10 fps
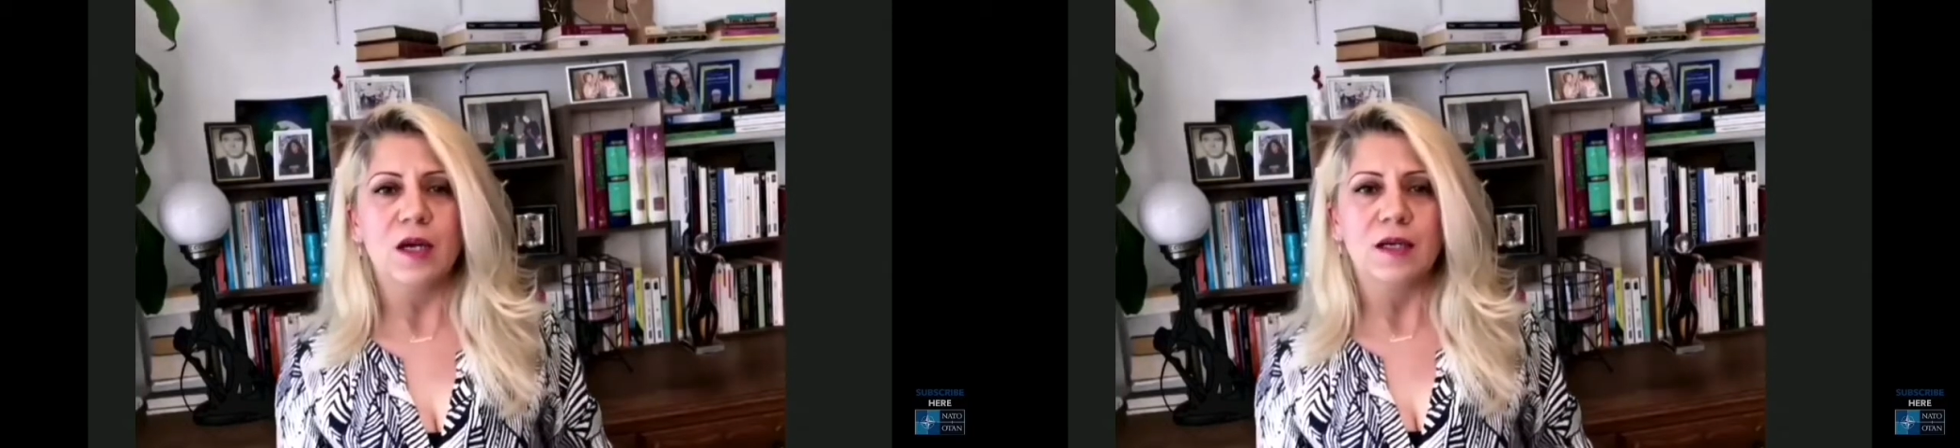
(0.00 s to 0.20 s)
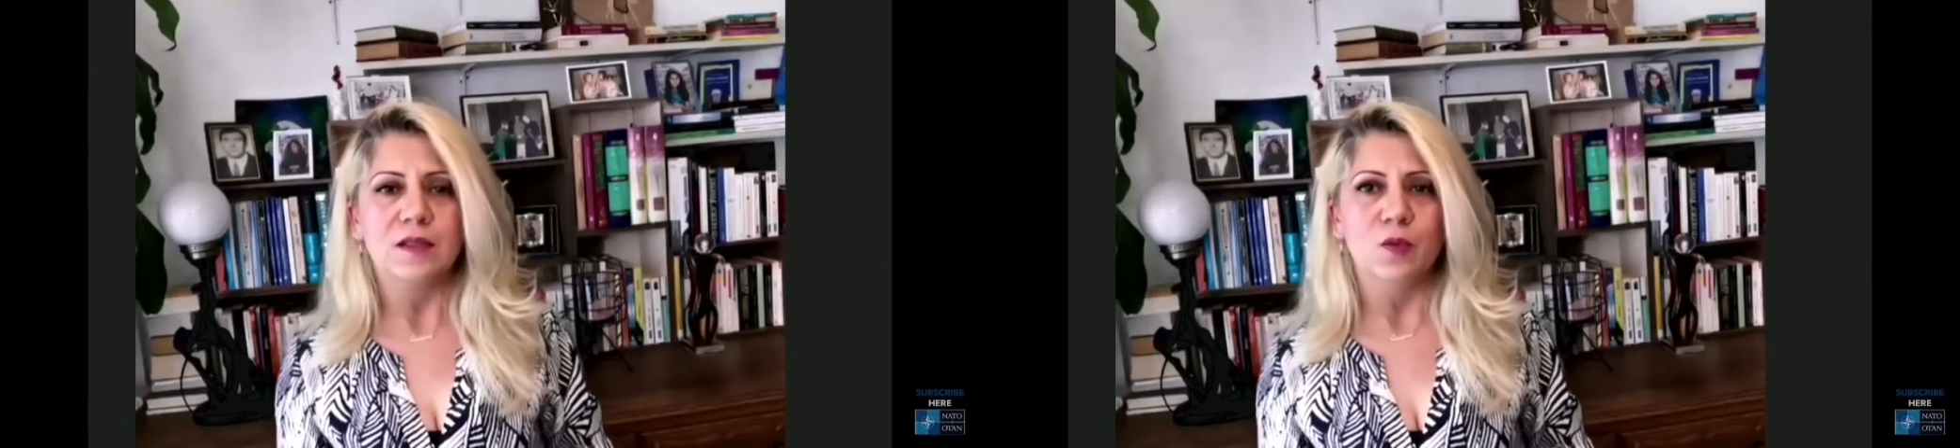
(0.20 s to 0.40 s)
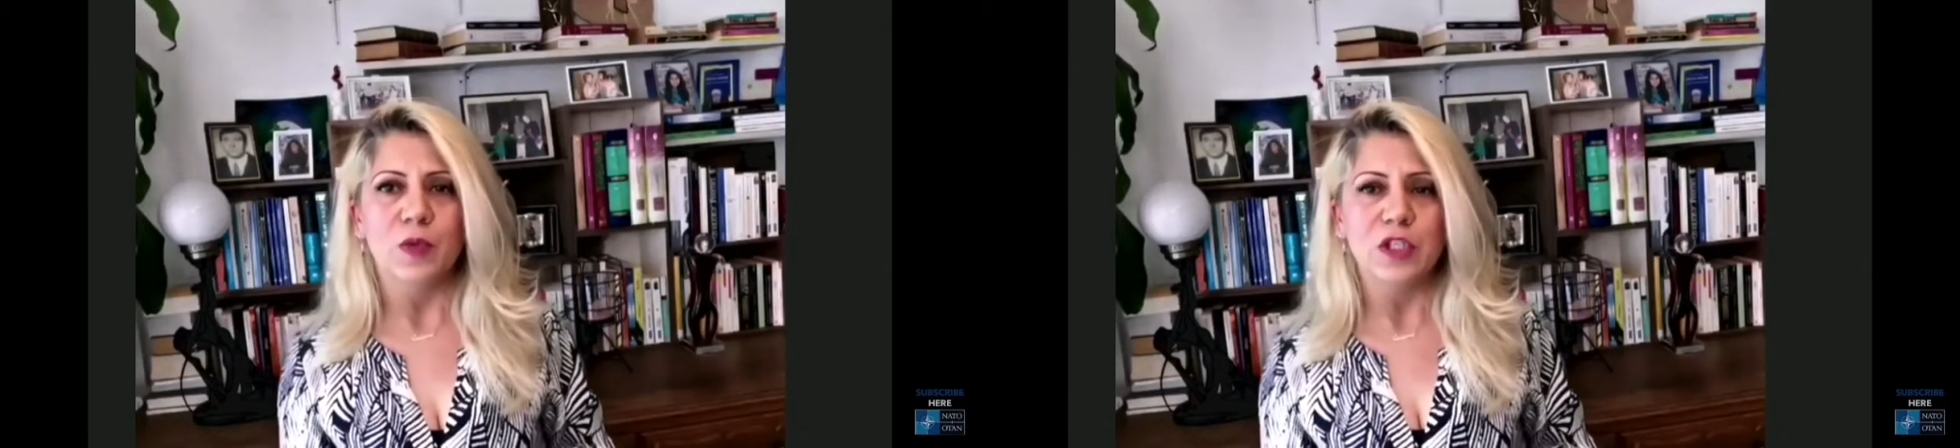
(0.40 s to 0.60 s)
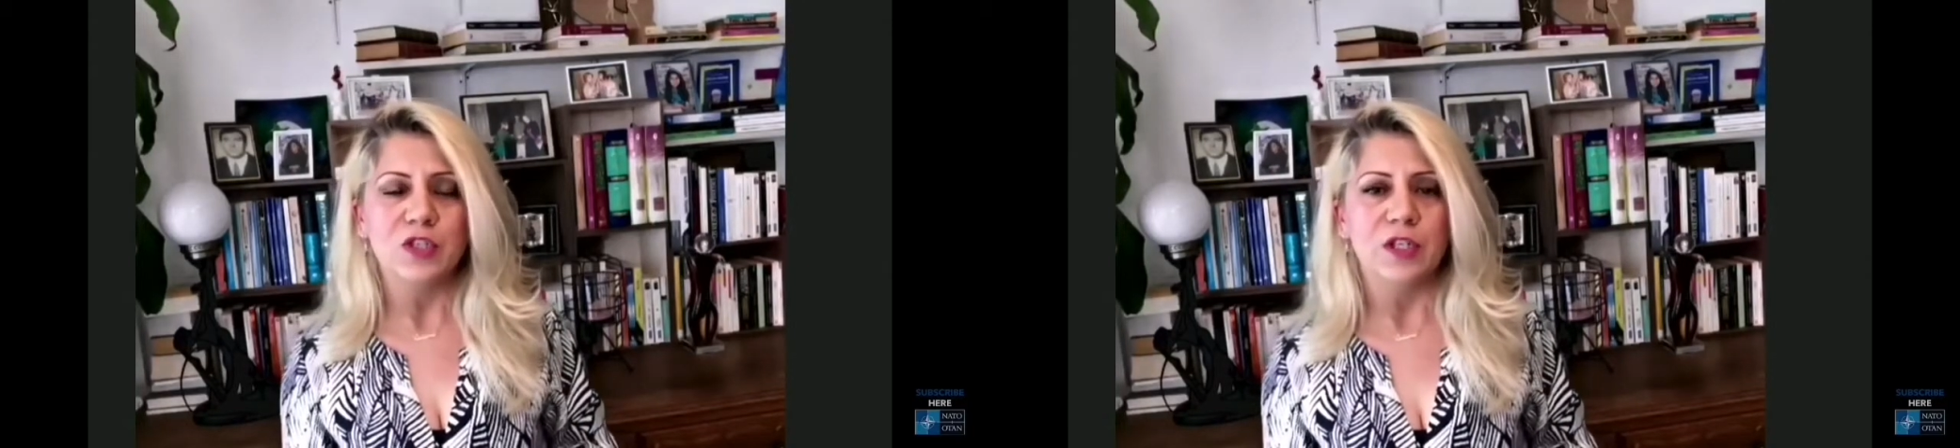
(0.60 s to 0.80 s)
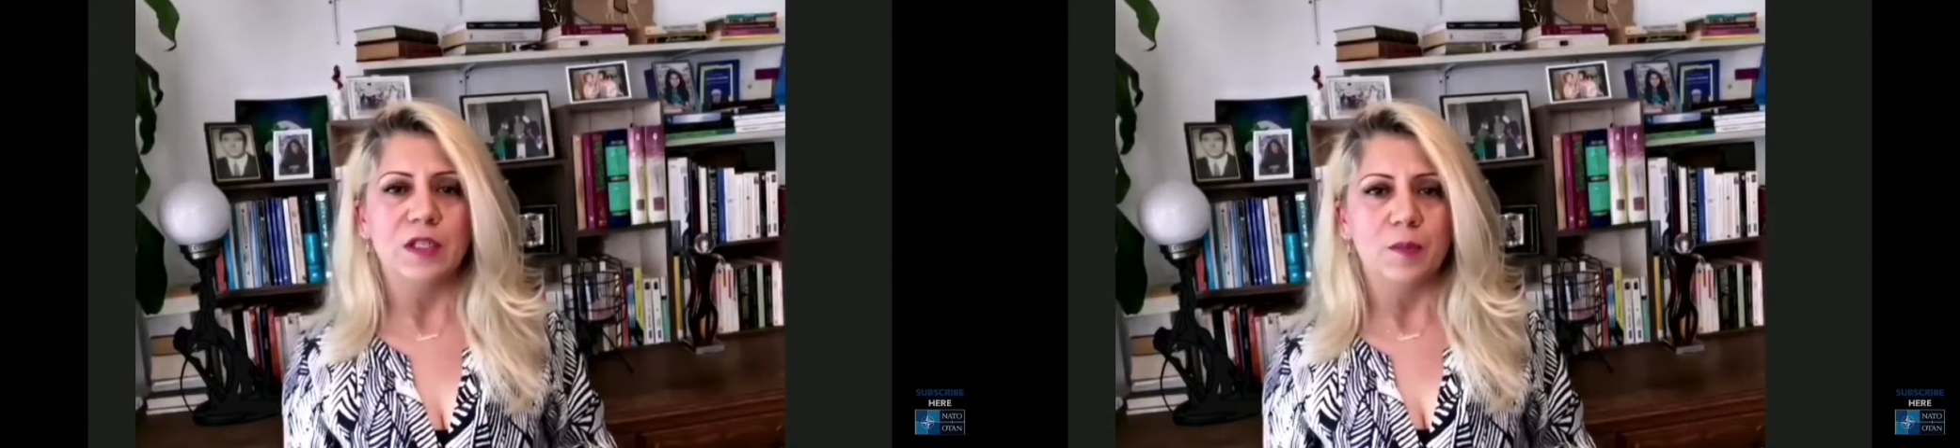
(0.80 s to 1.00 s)
as you
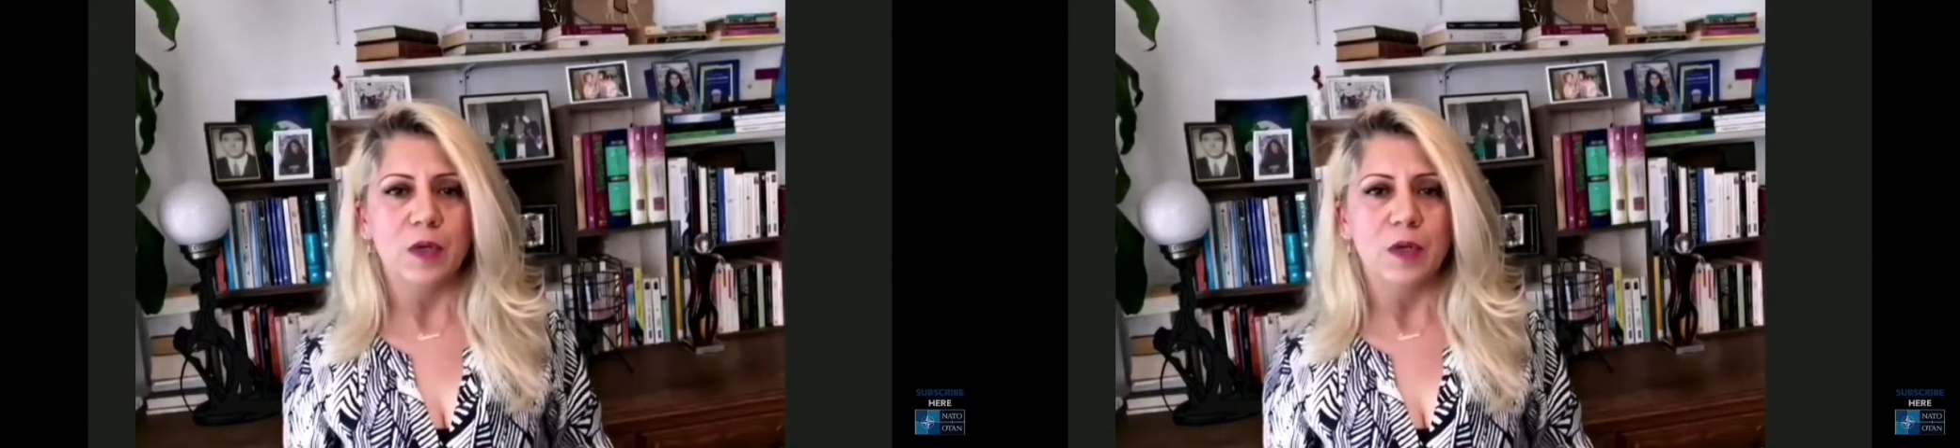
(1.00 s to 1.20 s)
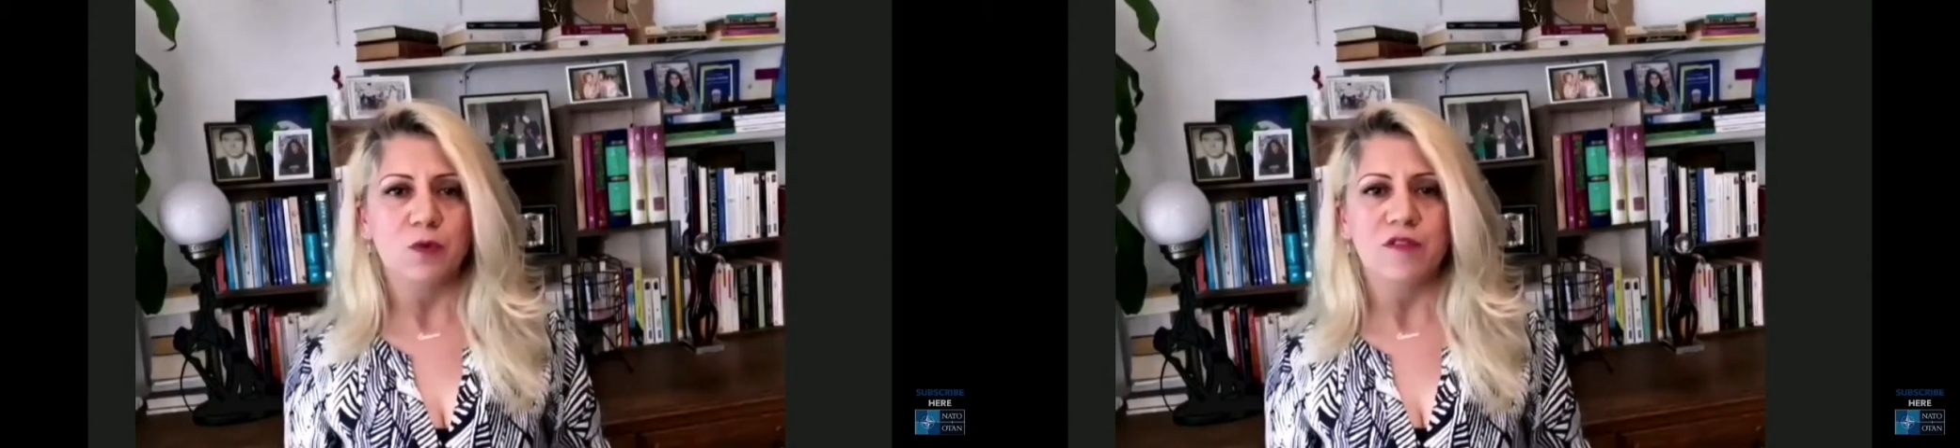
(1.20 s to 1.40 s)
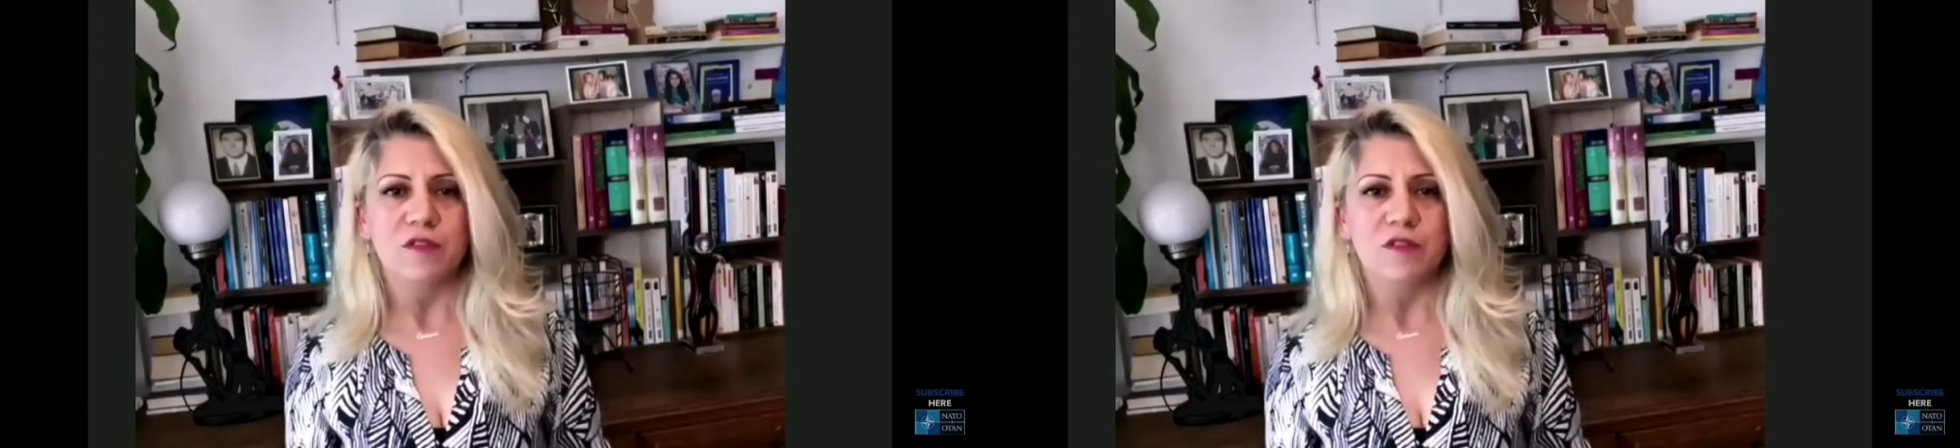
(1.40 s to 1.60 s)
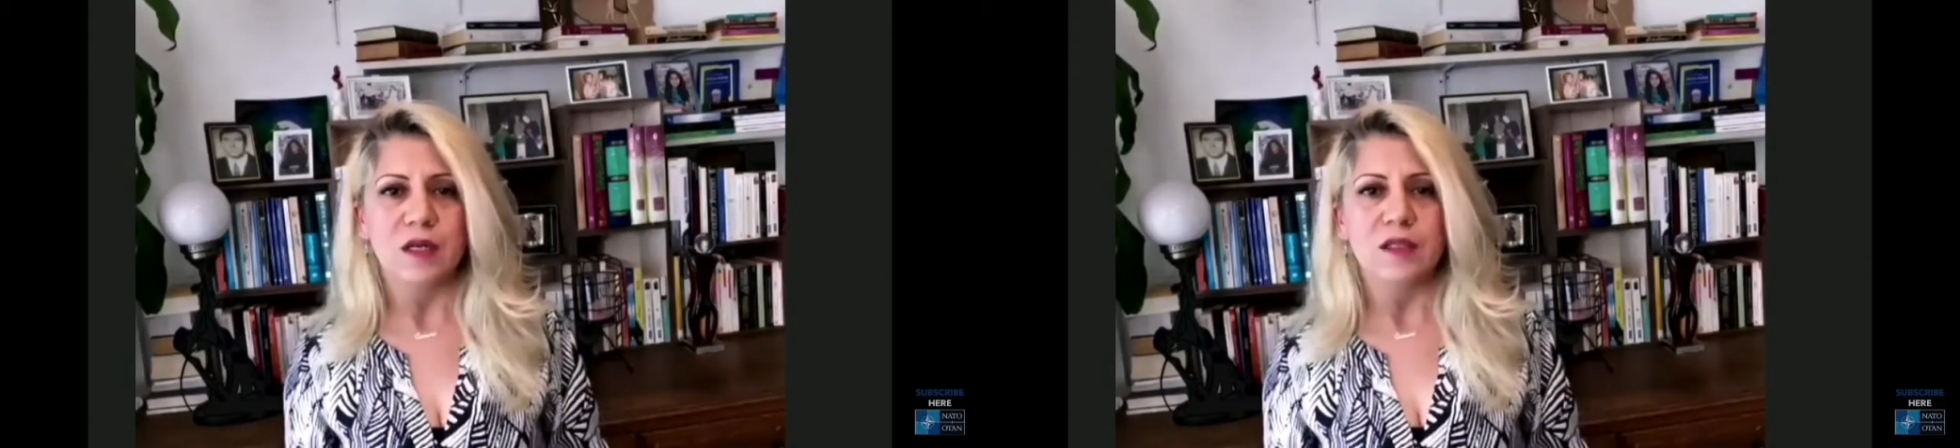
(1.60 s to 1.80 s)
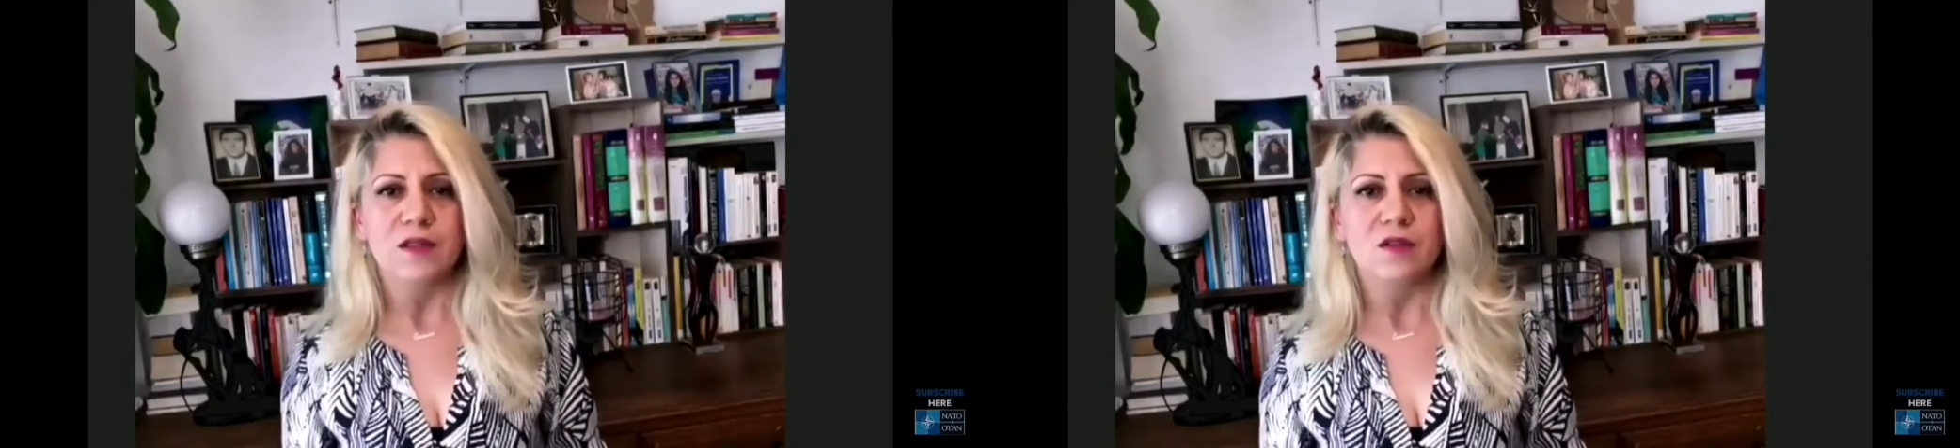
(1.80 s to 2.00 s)
mentioned it about
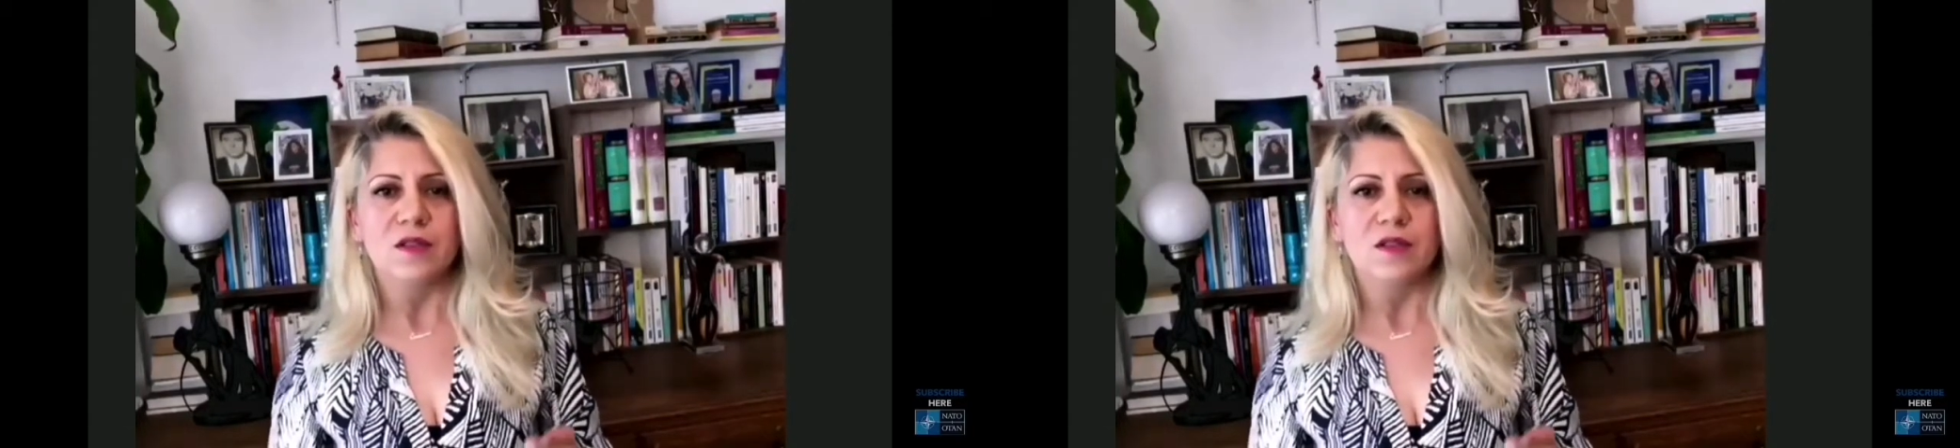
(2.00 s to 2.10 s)
Afghanistan,